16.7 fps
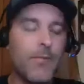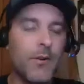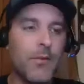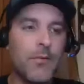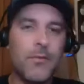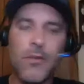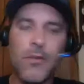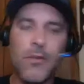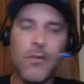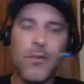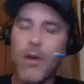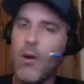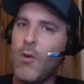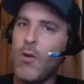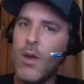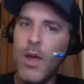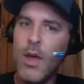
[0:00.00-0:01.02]
So
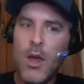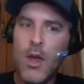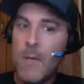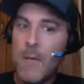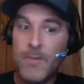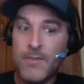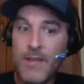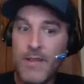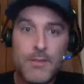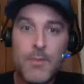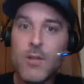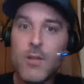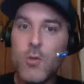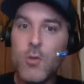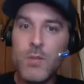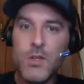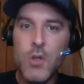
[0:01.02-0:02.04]
it's not to be
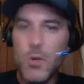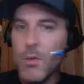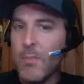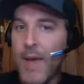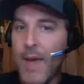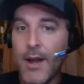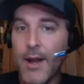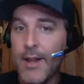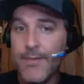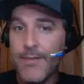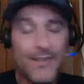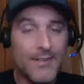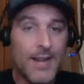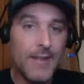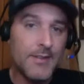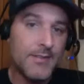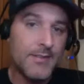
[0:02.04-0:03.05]
gloom and doom about it. That's
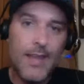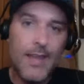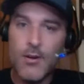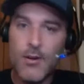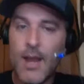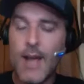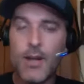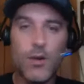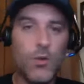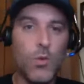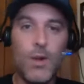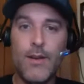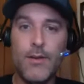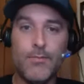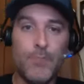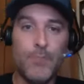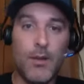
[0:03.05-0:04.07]
not to say they're not going to win a,
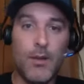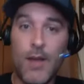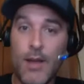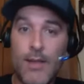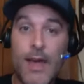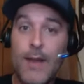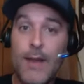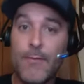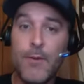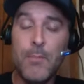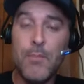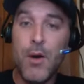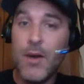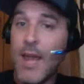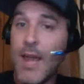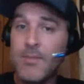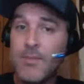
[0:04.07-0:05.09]
a, lot of football
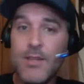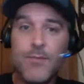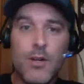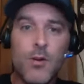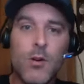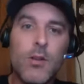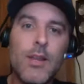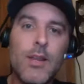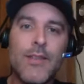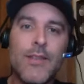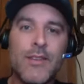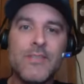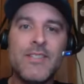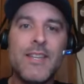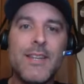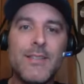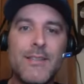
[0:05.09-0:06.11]
games even early in the
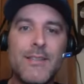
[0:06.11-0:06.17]
season,